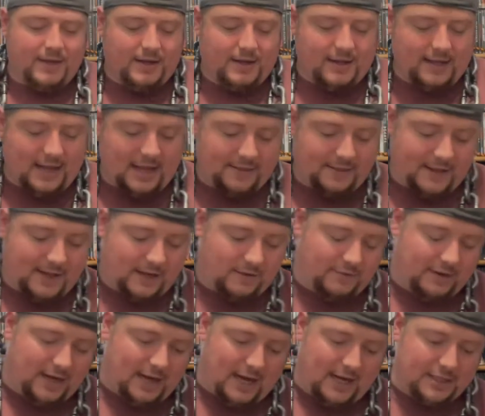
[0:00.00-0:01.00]
And
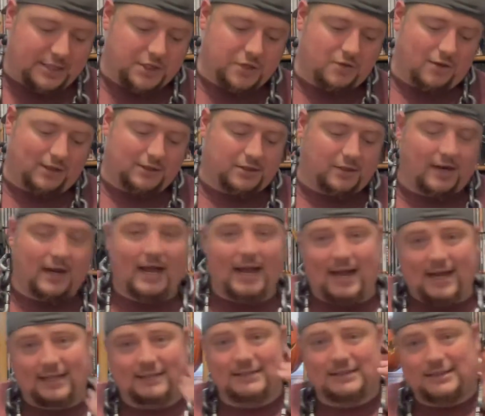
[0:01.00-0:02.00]
then we got two alternate
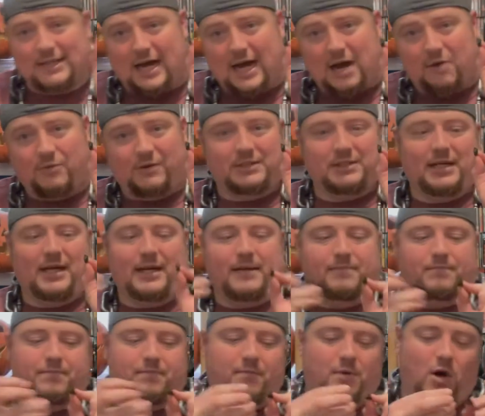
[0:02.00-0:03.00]
hands, uh, which
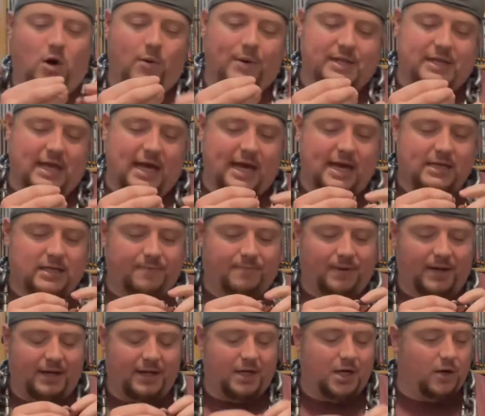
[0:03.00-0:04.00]
I always hate,
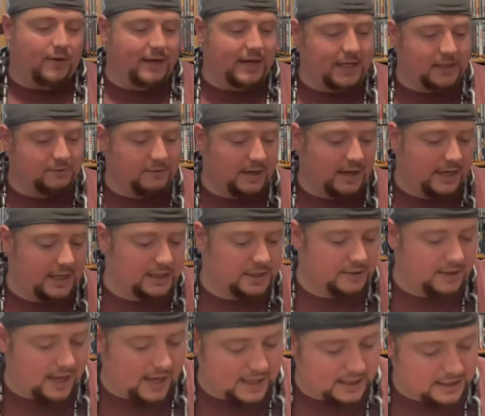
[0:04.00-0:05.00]
but you know, it is what it is,
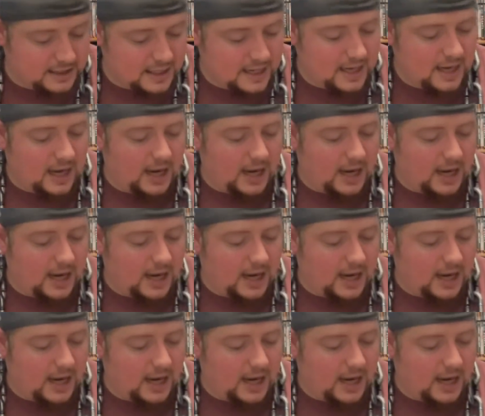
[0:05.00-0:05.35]
you guys.